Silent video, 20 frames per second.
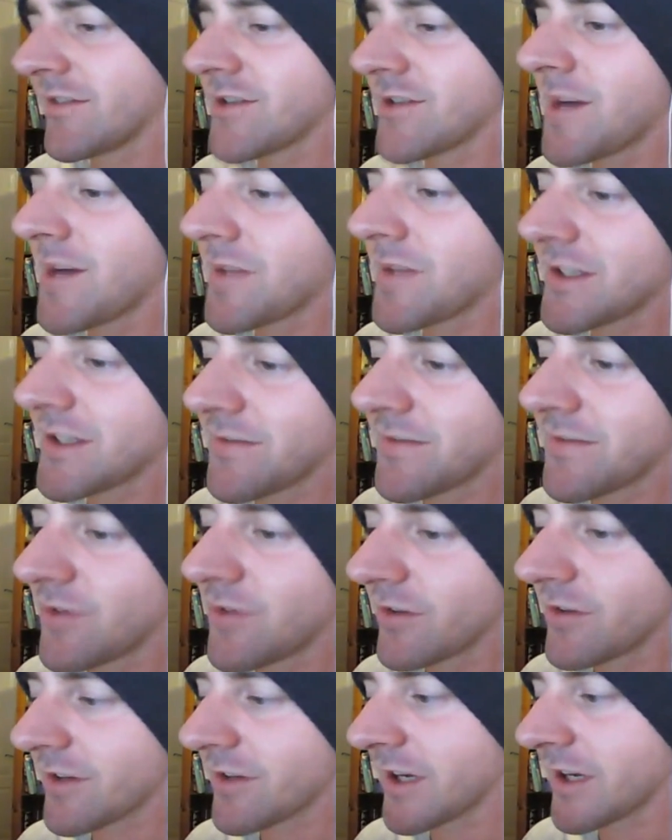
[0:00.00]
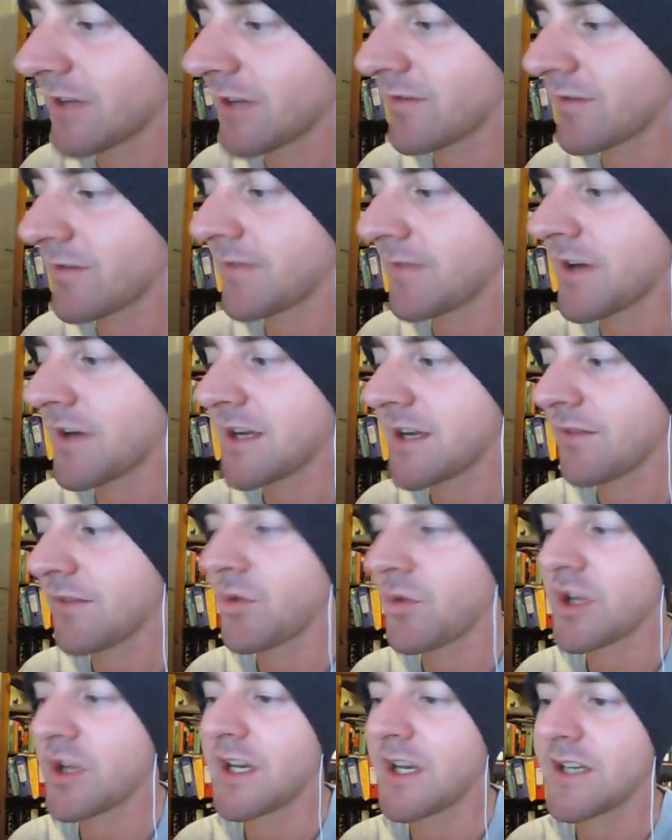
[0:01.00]
and your force, kind of get a rough idea of what you
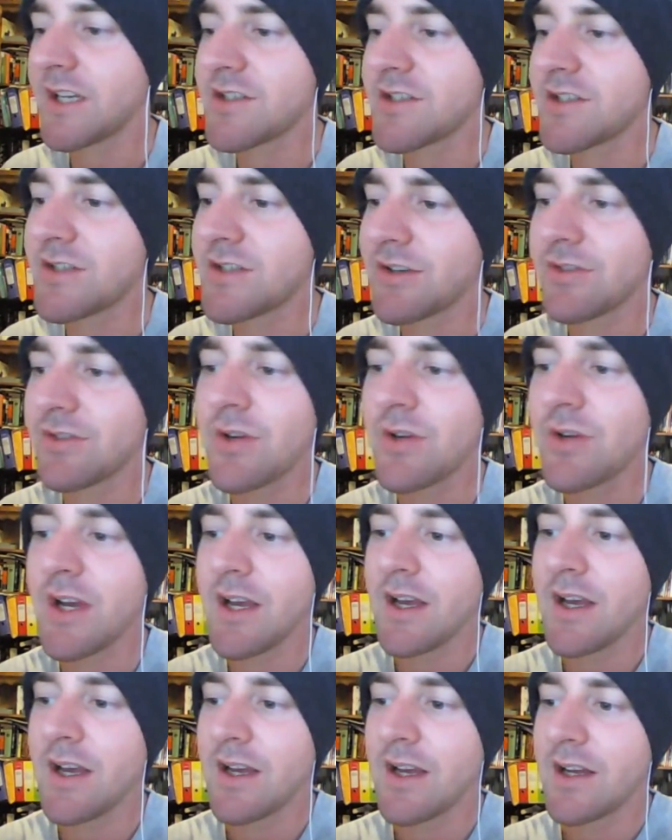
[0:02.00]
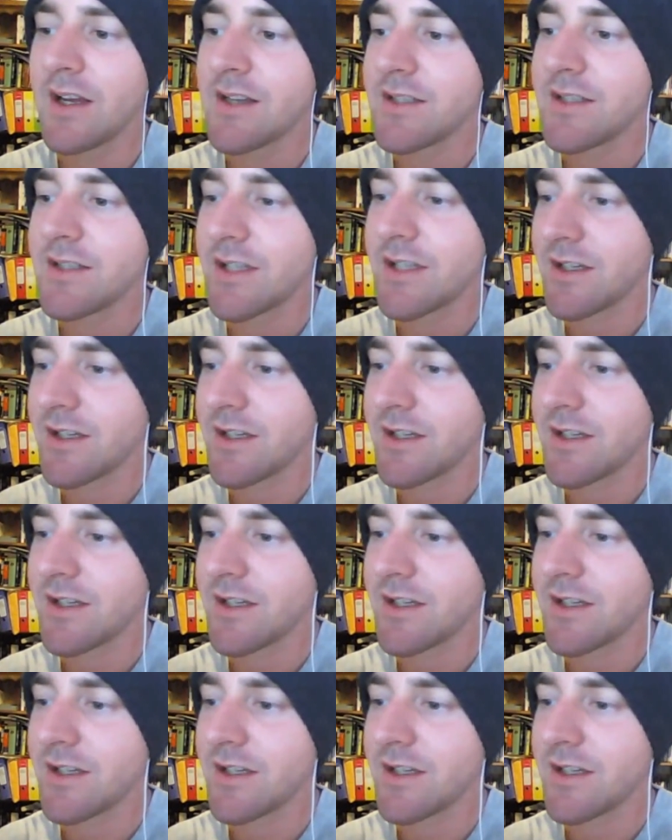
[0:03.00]
need to do to